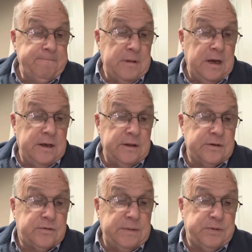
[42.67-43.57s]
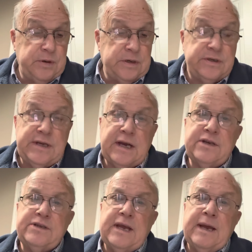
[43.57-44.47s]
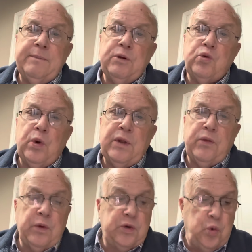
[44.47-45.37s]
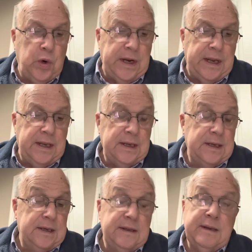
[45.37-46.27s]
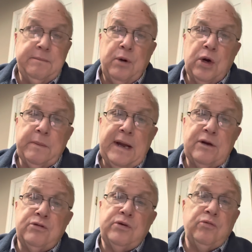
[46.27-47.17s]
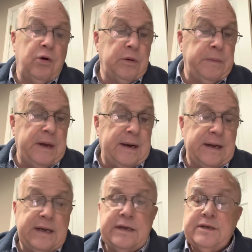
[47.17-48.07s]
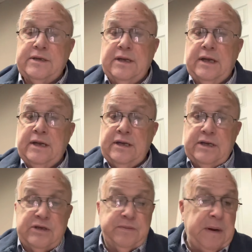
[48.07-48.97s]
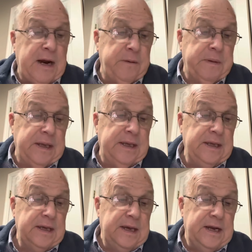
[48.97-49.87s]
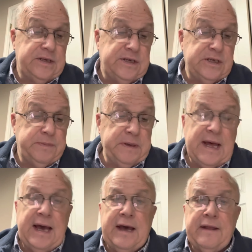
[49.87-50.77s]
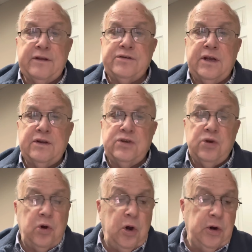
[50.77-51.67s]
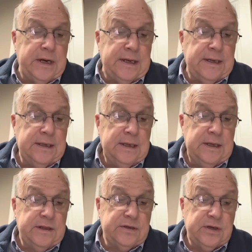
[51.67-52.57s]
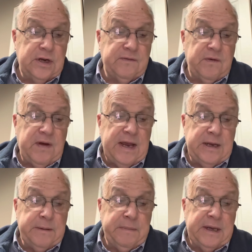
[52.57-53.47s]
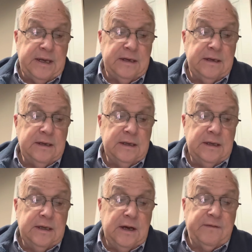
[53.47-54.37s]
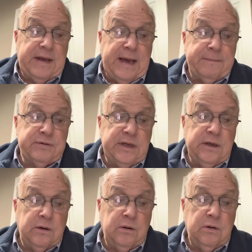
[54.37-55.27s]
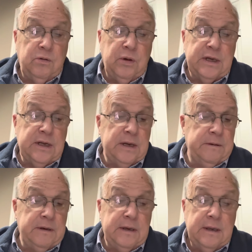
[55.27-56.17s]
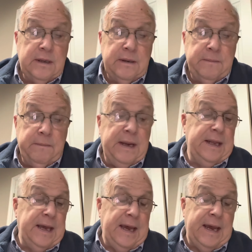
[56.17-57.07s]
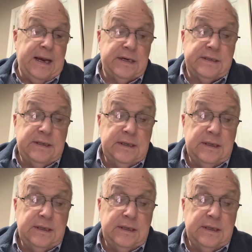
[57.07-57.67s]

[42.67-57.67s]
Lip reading: the scripture is 2 Samuel 23:20 that Mark Batterson wrote about, and it inspired me. And it says, Benaiah, the son of Jehoiada, the son of a valiant man of Kabzeel, who had done many acts,